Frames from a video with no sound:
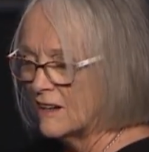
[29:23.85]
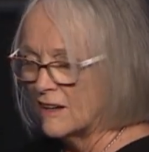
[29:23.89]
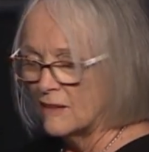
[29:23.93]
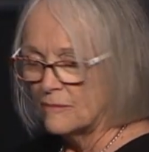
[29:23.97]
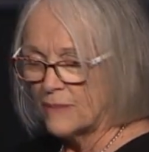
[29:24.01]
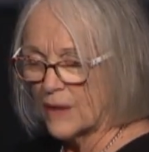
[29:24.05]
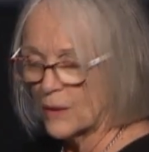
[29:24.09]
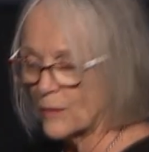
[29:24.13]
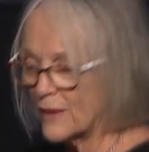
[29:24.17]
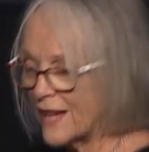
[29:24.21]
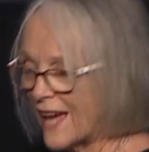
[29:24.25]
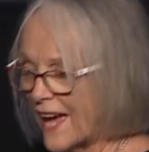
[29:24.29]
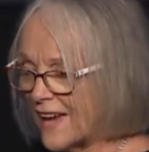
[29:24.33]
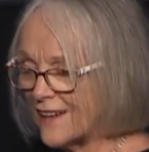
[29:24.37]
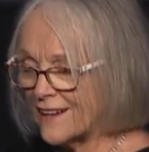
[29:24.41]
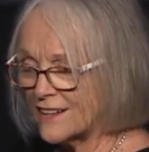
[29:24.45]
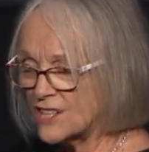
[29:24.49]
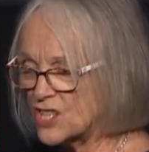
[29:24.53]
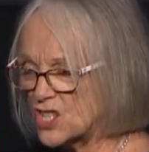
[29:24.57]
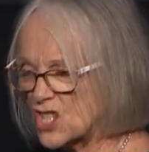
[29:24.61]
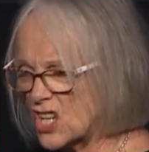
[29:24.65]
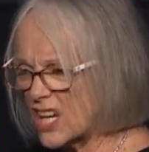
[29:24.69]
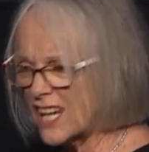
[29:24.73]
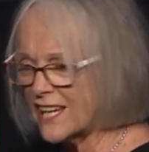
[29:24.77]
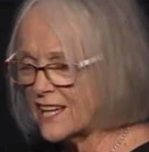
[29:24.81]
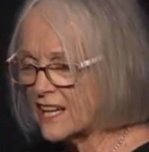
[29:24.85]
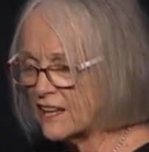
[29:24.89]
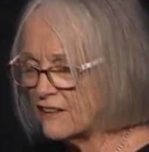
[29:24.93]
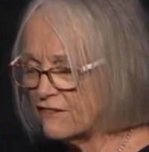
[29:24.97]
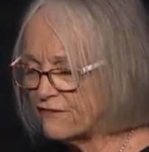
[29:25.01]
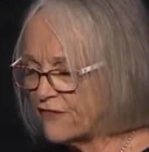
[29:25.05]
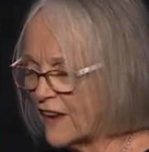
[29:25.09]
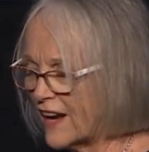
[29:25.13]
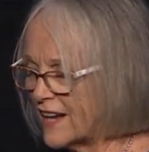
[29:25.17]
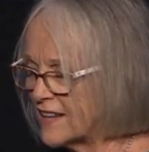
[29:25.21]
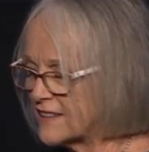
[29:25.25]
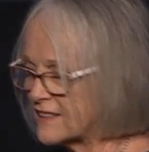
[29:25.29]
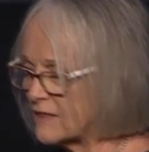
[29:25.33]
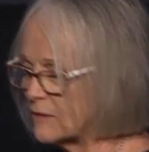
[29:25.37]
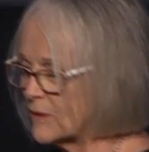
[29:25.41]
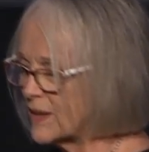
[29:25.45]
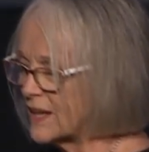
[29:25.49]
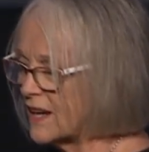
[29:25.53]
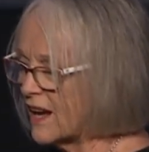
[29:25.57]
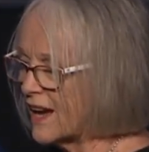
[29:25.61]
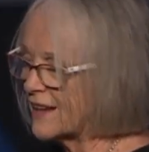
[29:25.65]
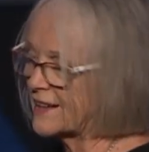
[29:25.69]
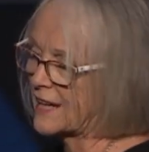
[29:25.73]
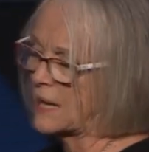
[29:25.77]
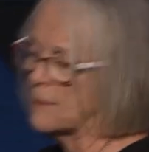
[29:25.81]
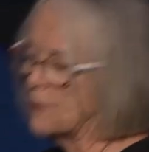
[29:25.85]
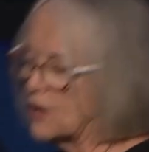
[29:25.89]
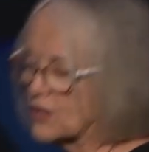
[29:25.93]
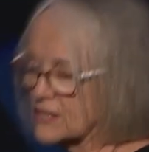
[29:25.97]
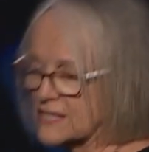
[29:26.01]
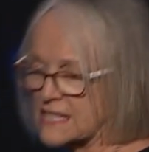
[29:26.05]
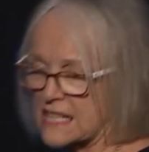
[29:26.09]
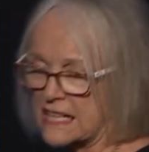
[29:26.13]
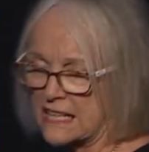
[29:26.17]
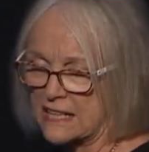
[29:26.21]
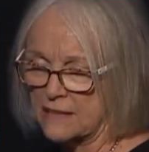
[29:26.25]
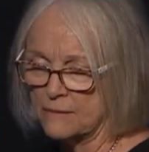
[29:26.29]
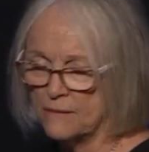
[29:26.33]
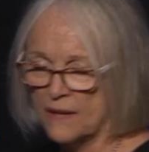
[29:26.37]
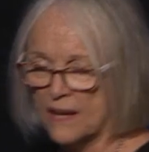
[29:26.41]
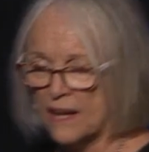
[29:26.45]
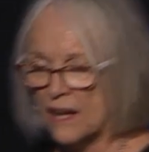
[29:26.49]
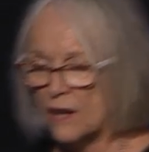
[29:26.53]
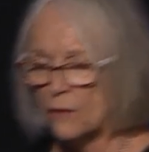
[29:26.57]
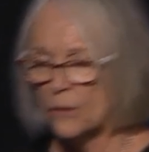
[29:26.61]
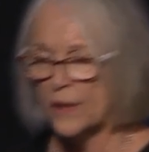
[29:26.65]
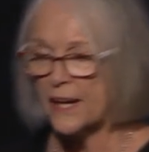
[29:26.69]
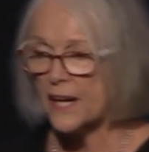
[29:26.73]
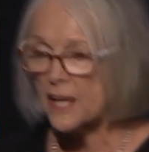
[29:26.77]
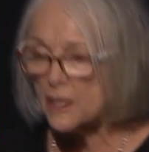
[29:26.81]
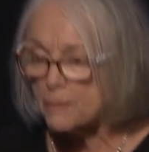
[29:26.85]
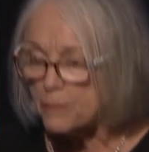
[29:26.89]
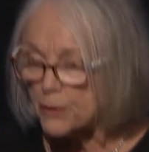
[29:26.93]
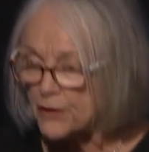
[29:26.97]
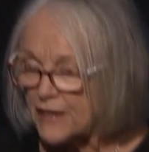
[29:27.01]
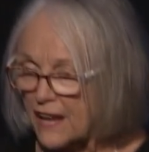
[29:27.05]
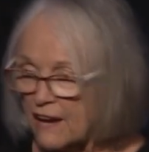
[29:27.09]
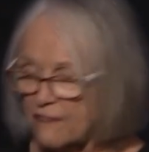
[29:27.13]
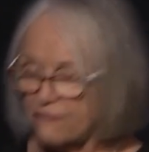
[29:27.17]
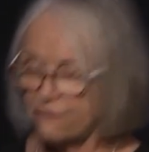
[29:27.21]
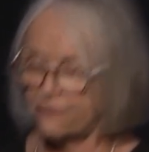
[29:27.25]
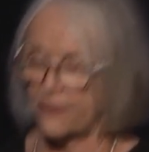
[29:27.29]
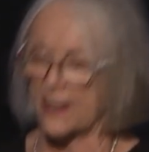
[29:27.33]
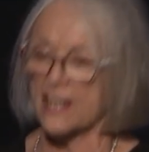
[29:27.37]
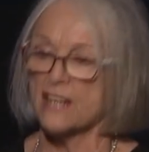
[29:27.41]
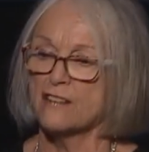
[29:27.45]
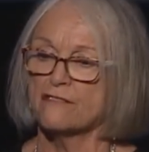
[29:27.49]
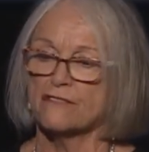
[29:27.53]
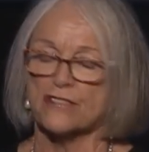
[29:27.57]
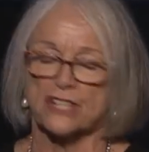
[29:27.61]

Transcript: But we had a cheeky faith and we're like, come on, team, we're going to put our favour